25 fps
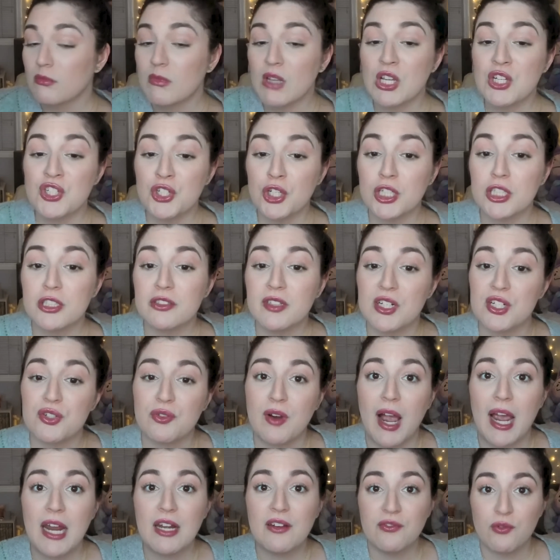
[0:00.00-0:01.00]
Sugar Rush
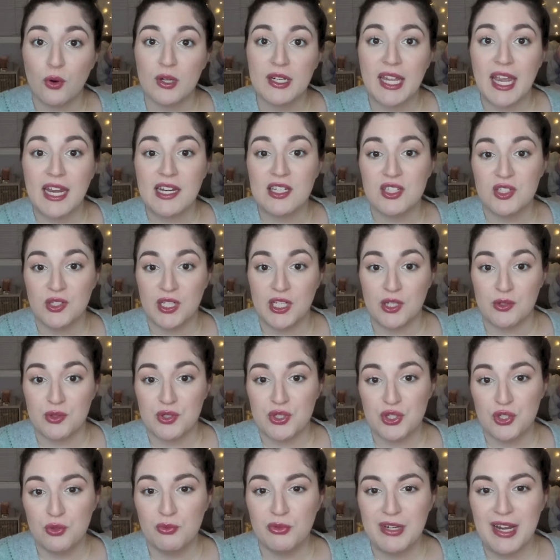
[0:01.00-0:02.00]
Ride 4K Studio
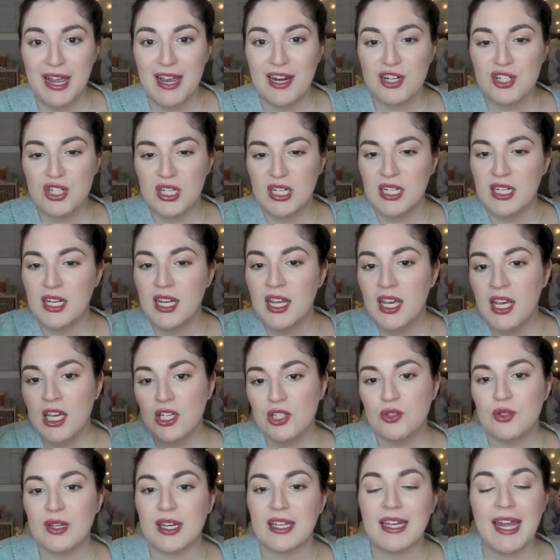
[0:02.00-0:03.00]
Choom reaction,
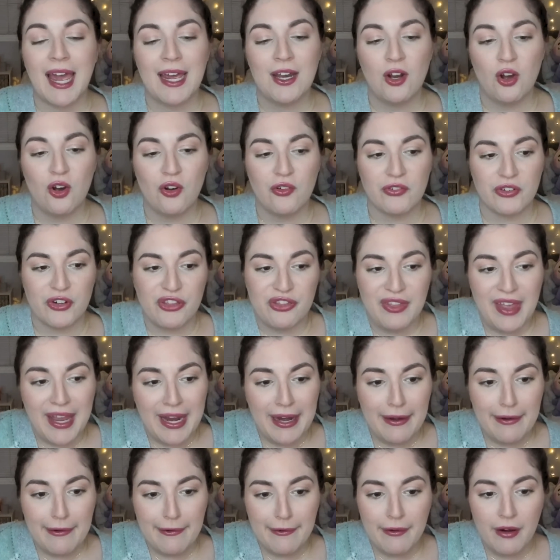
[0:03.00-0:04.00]
you can head over
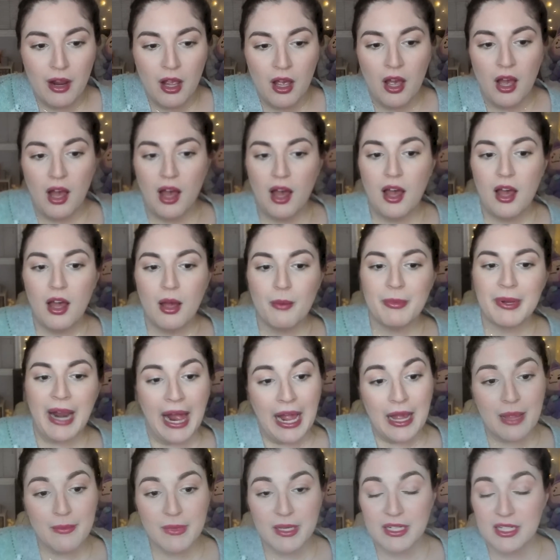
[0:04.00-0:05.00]
there. But
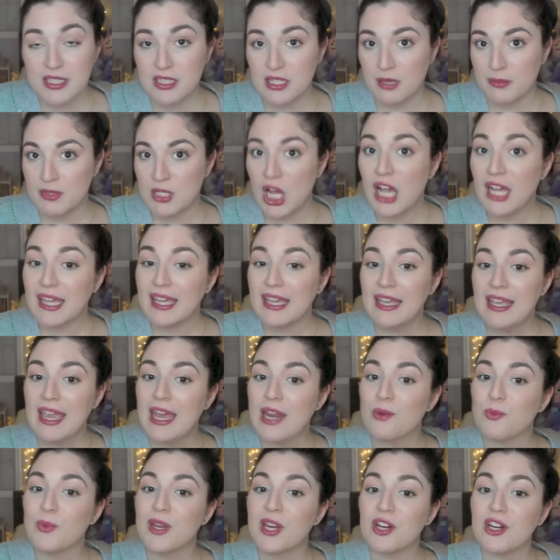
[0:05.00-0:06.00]
I'm going to stop talking
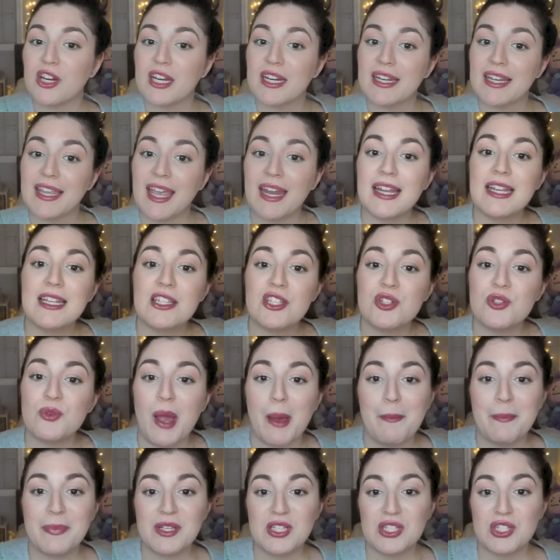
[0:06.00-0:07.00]
and we are going to get into
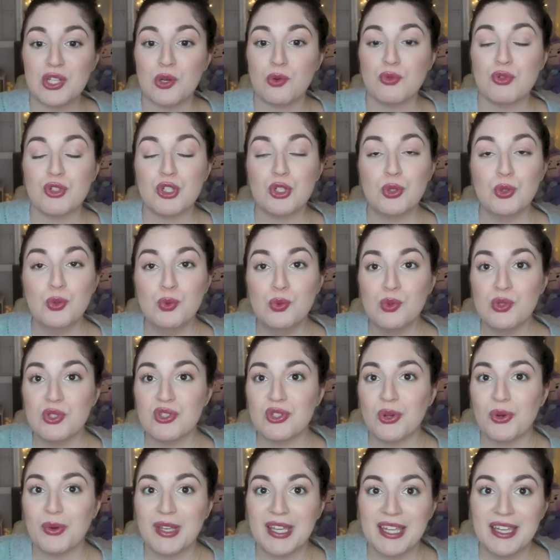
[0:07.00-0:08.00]
episode 2.
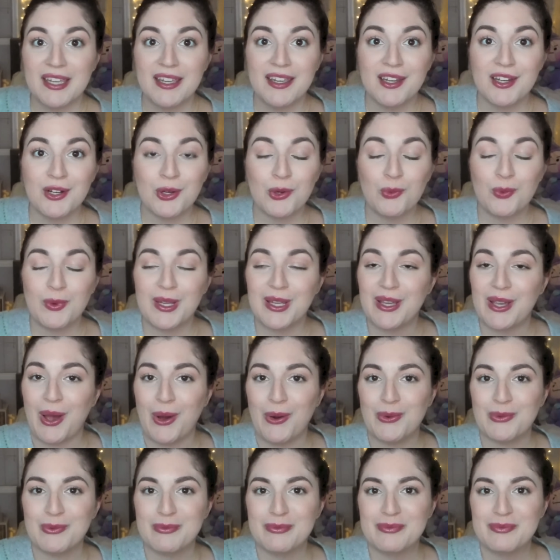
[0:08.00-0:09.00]
So here we
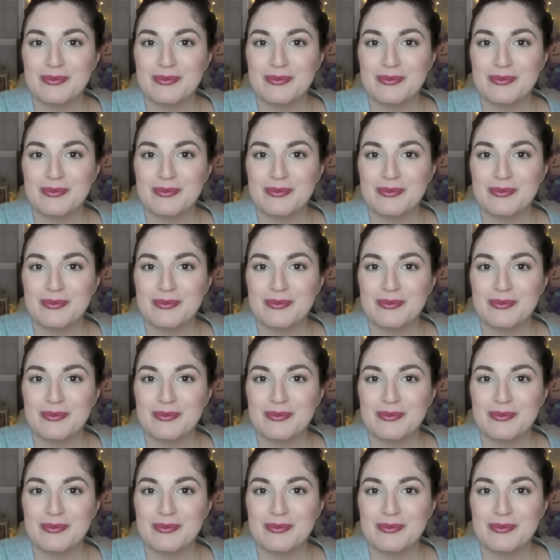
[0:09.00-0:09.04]
go.